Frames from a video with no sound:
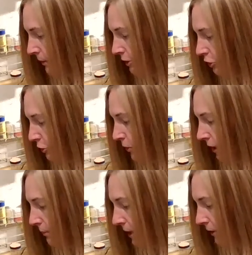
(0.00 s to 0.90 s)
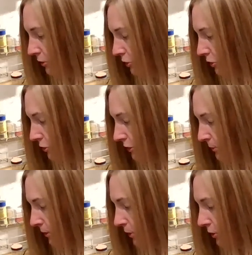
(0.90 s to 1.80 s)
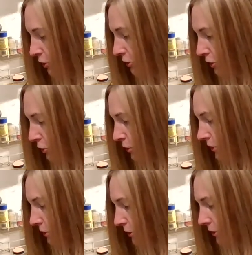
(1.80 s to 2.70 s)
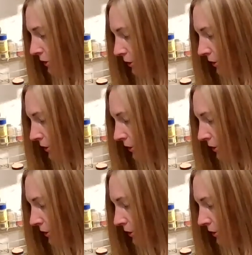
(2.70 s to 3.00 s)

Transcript: I'm not sure why it matters to some of the grocery stores,